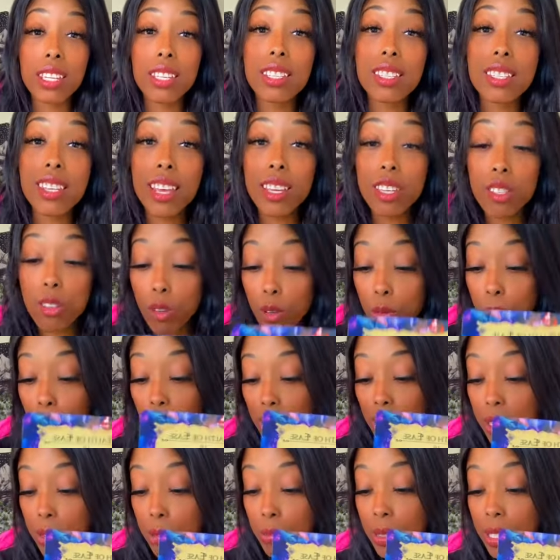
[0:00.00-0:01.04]
ease that you're
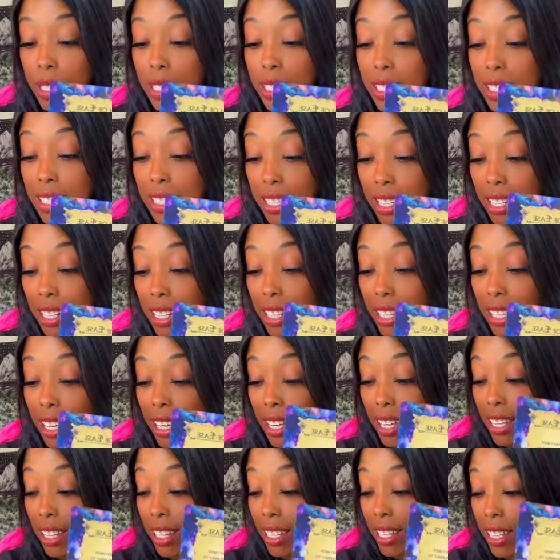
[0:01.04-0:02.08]
about to be
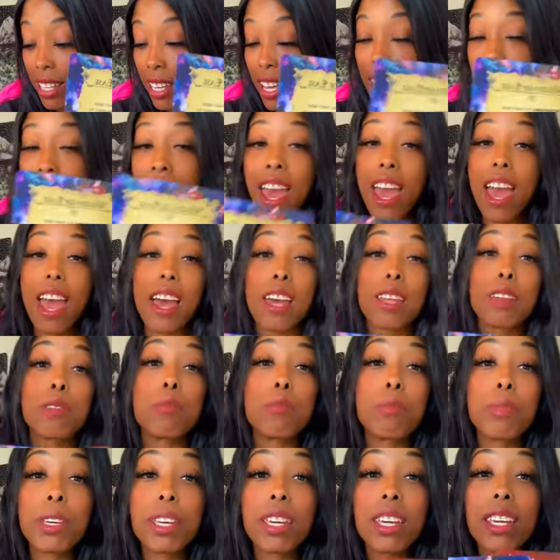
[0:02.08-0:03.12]
sitting in
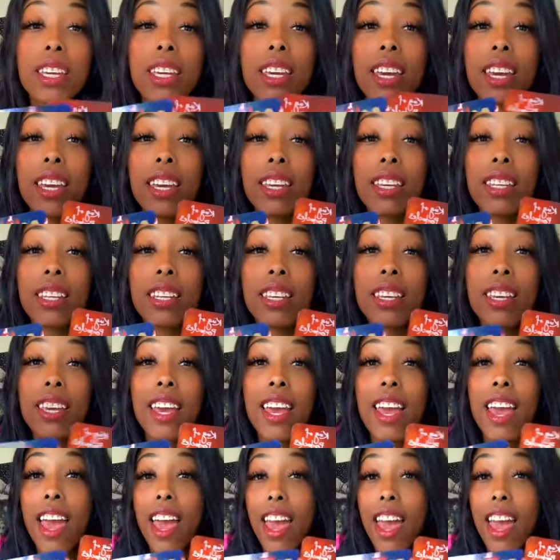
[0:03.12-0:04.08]
and being in.